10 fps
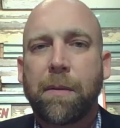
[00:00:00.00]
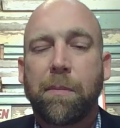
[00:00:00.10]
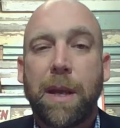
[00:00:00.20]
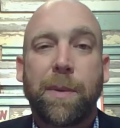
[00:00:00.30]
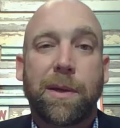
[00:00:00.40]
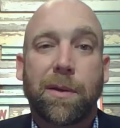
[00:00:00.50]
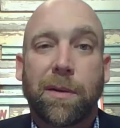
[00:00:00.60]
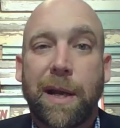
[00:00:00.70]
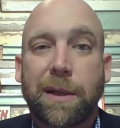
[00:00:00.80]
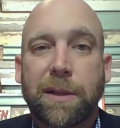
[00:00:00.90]
Maybe you're
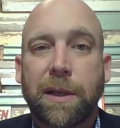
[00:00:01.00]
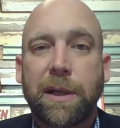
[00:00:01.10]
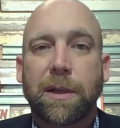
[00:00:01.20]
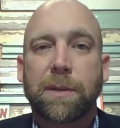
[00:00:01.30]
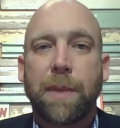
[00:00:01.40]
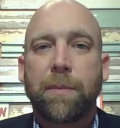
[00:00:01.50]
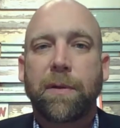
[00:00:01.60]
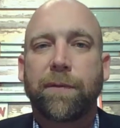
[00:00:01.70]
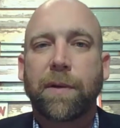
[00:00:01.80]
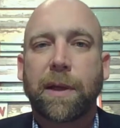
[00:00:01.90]
like Zacchaeus. Maybe
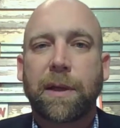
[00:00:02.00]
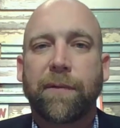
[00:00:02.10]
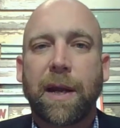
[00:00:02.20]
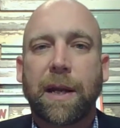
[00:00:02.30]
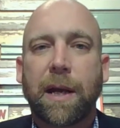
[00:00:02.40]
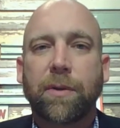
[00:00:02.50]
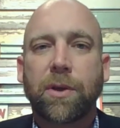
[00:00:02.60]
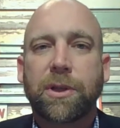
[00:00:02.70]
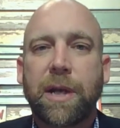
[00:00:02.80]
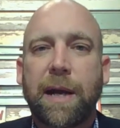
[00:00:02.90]
you feel like you've kind of gotten the
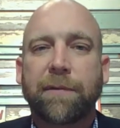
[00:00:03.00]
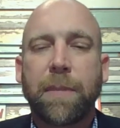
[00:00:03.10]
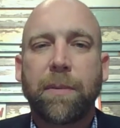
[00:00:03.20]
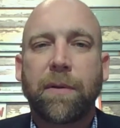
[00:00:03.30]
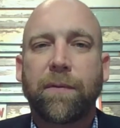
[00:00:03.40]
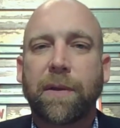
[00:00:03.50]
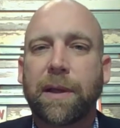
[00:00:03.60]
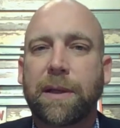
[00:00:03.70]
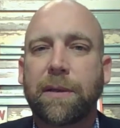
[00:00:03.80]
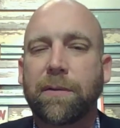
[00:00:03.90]
shaft. Maybe you feel
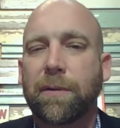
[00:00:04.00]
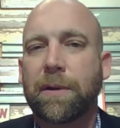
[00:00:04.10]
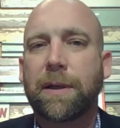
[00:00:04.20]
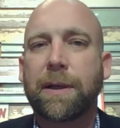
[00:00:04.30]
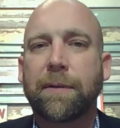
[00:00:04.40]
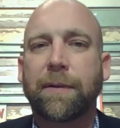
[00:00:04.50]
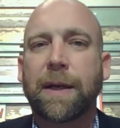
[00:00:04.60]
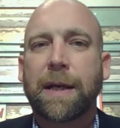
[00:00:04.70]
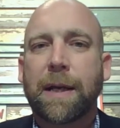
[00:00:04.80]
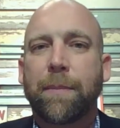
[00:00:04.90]
like you have
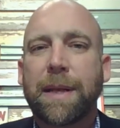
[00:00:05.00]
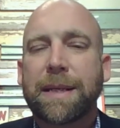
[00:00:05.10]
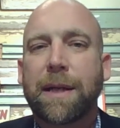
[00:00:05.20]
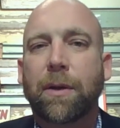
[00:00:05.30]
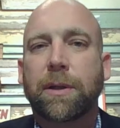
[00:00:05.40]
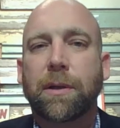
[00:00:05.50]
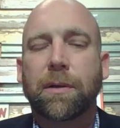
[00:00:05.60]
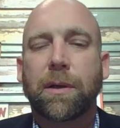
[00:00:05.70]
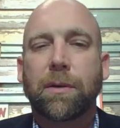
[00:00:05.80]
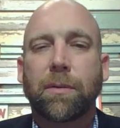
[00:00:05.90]
been dealt
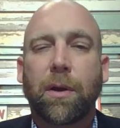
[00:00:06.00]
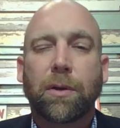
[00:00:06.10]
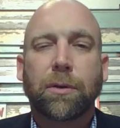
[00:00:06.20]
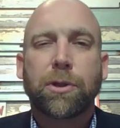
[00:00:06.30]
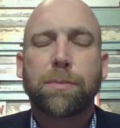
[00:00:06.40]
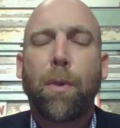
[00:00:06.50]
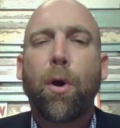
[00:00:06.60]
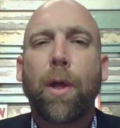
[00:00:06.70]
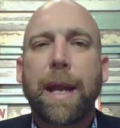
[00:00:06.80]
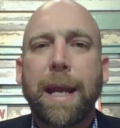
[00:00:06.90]
a
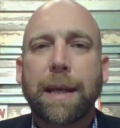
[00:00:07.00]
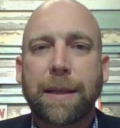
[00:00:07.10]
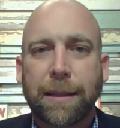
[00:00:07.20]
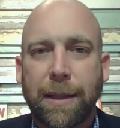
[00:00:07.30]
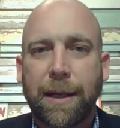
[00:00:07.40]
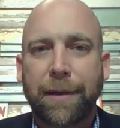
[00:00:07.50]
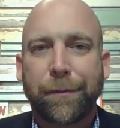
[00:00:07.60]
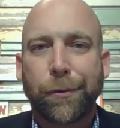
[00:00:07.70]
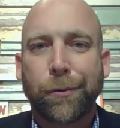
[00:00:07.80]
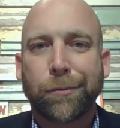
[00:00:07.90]
small hand in life.
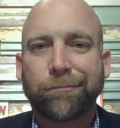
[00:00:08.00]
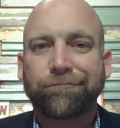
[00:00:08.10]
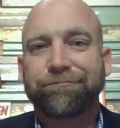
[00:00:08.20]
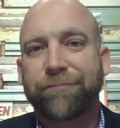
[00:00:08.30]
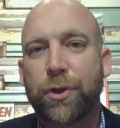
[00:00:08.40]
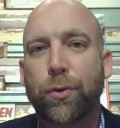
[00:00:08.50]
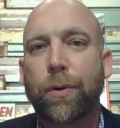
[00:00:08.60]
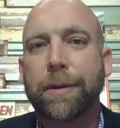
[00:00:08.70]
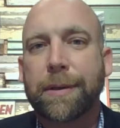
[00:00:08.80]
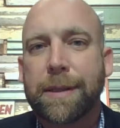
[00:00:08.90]
You're
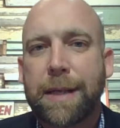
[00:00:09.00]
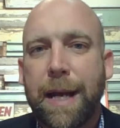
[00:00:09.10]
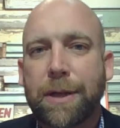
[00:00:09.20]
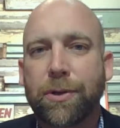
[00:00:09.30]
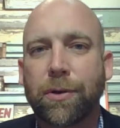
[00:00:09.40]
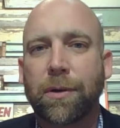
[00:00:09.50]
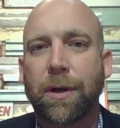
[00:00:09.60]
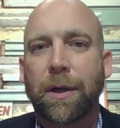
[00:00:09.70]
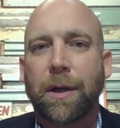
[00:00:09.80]
short in stature